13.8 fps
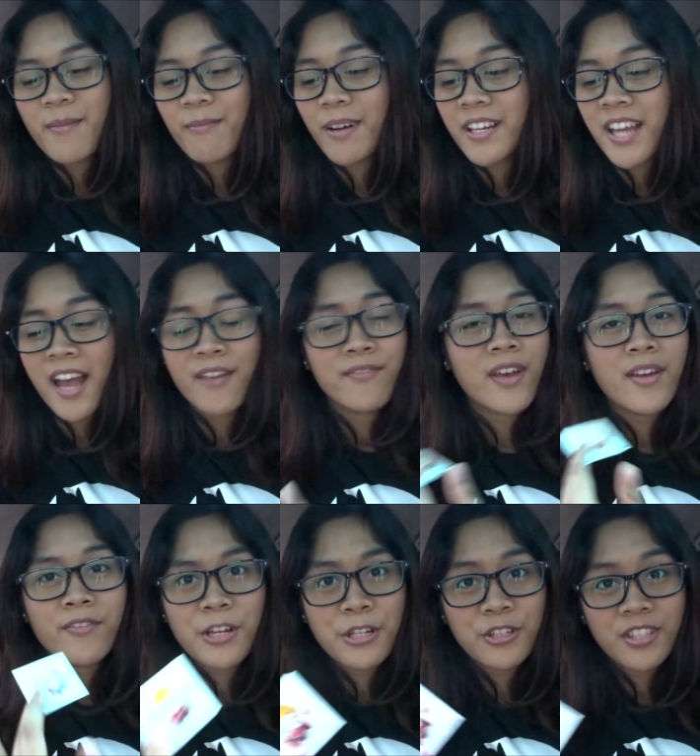But yeah, if
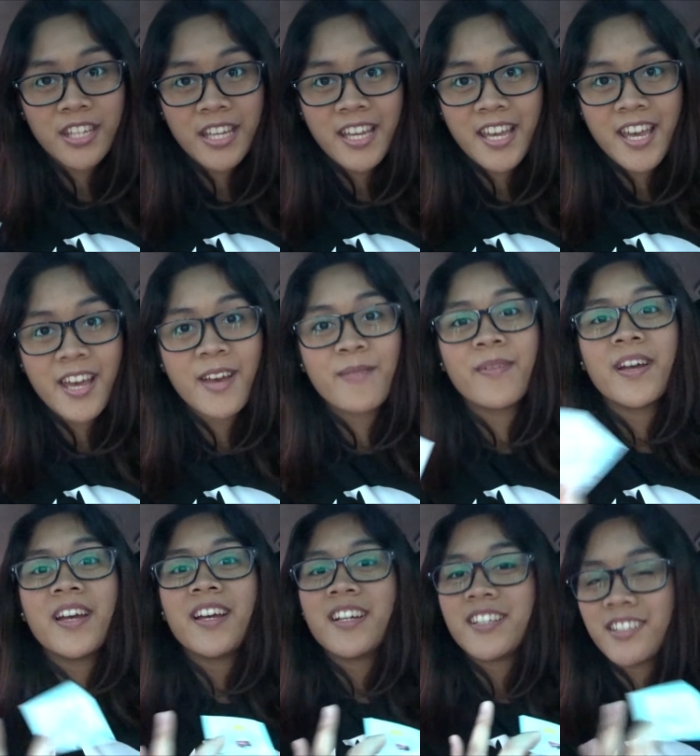ever you see him,
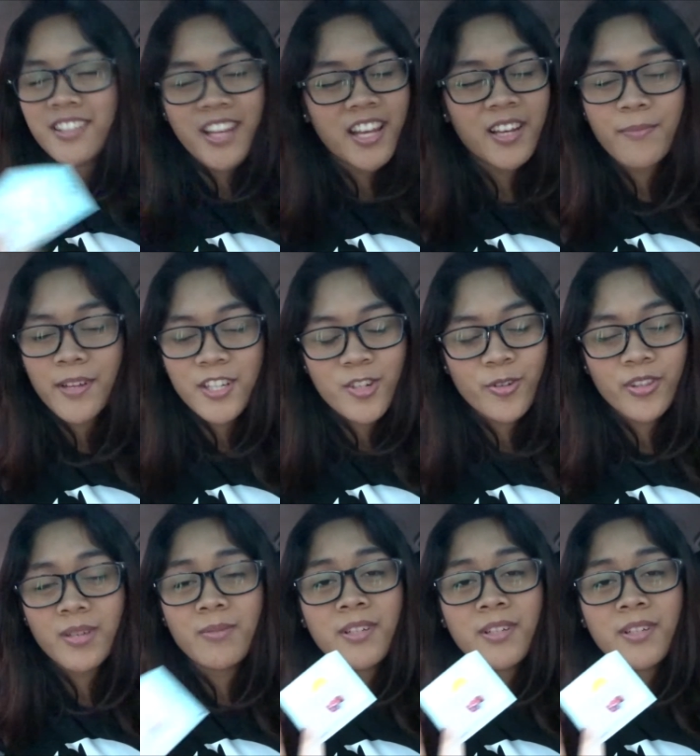take a picture with him.